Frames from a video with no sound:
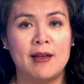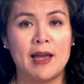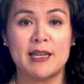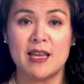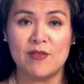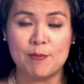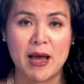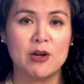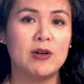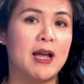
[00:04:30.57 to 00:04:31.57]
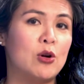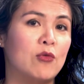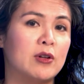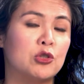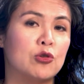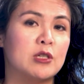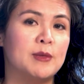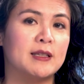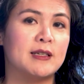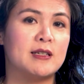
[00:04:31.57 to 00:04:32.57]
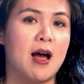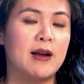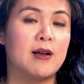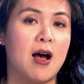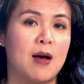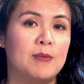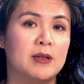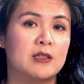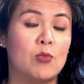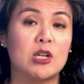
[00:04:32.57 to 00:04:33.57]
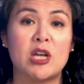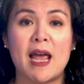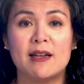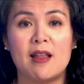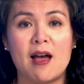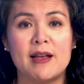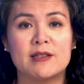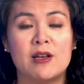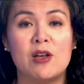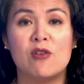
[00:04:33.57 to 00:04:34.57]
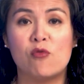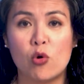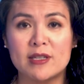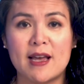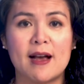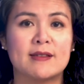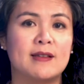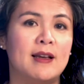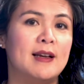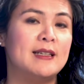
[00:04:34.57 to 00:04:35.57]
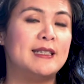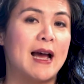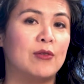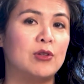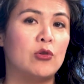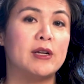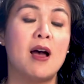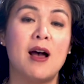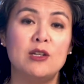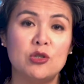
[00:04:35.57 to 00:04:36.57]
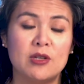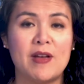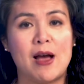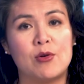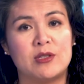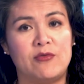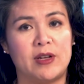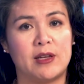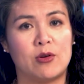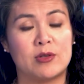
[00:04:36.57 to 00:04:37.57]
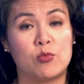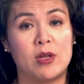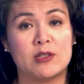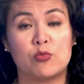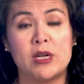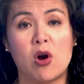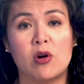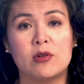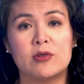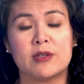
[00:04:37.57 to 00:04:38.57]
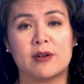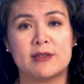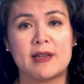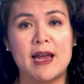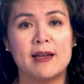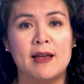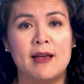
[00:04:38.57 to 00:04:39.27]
And even better, head over to churchmilitant.com to watch headlines, Vortex, download in hundreds of hours of video, as well as read articles on our site